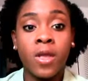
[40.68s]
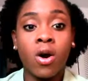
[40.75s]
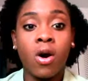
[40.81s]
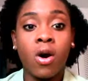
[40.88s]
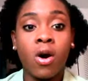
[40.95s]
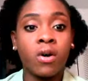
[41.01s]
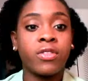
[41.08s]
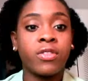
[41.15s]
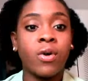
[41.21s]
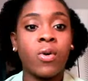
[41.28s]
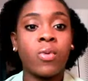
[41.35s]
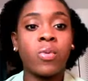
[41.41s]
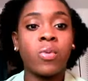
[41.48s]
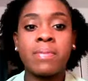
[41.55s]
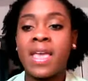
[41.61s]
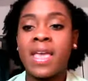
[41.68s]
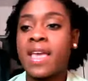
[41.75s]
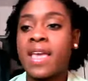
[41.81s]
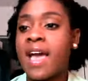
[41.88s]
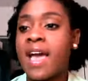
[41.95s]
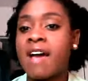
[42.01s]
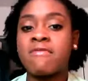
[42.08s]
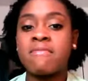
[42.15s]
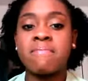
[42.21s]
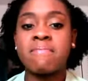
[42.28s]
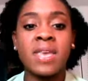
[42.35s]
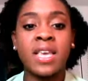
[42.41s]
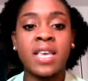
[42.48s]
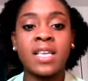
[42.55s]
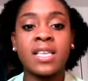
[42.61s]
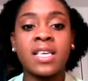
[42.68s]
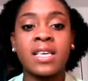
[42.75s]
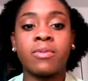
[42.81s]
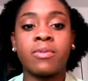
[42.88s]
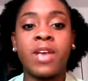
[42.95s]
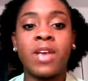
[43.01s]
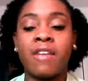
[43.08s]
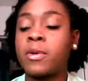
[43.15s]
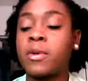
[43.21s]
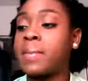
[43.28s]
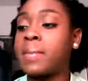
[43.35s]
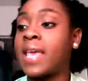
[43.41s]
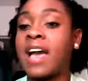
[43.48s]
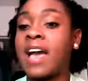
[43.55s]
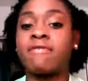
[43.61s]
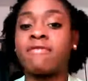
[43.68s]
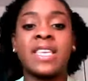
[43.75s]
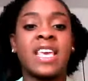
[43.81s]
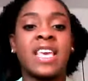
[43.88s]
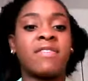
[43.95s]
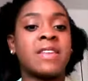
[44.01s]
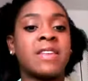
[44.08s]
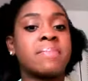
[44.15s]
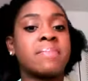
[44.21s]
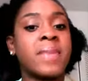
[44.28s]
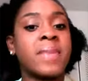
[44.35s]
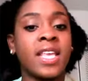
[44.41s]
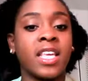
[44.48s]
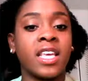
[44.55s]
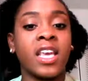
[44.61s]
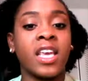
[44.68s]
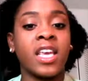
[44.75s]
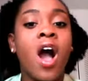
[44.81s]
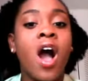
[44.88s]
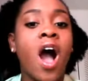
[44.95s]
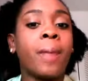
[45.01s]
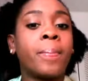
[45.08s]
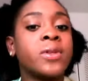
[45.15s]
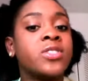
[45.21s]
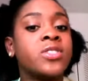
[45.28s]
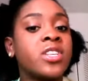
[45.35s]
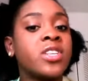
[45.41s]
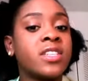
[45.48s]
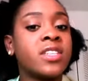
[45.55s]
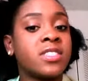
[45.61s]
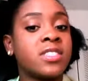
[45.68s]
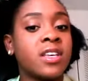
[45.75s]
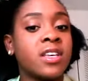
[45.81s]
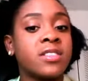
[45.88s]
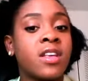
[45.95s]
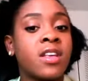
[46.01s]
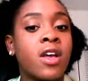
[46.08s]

Although we may have been given many opportunities